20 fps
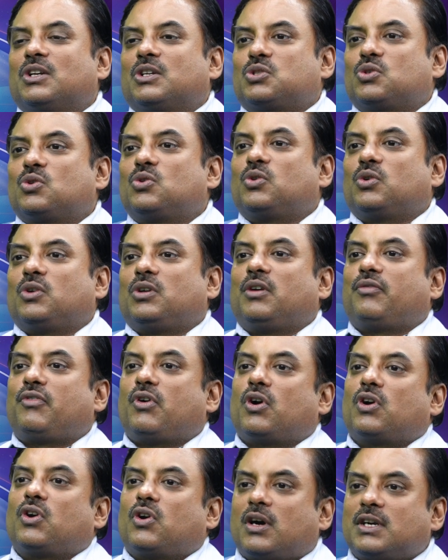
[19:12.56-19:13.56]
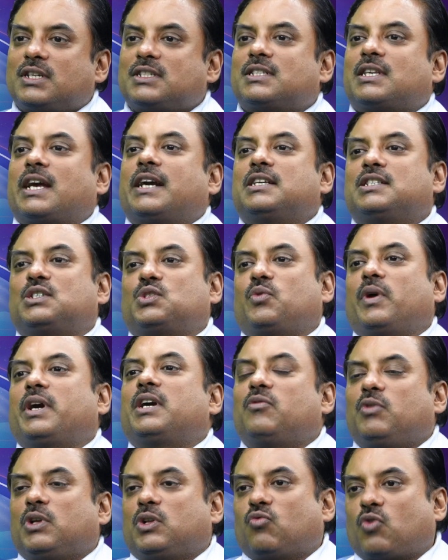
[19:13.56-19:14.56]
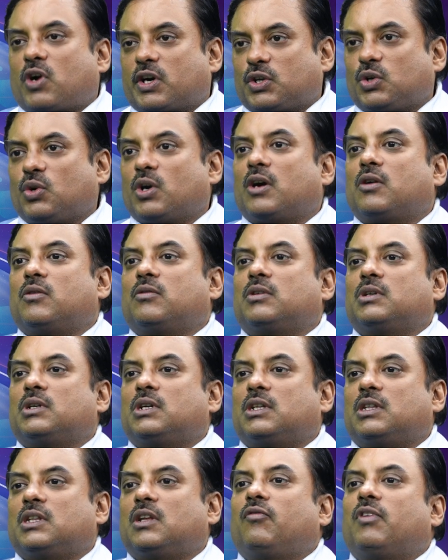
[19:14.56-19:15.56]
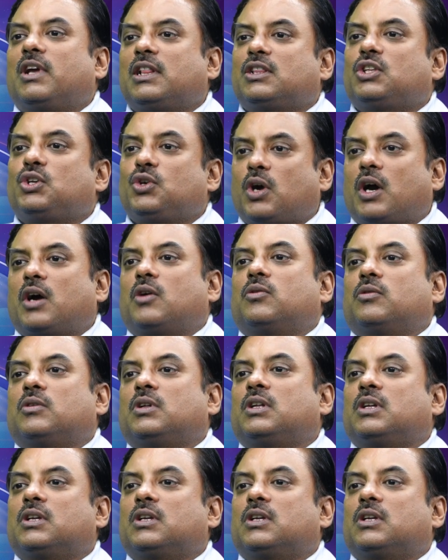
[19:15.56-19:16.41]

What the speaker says: So, if you are not satisfied with what you have, the wealth you have,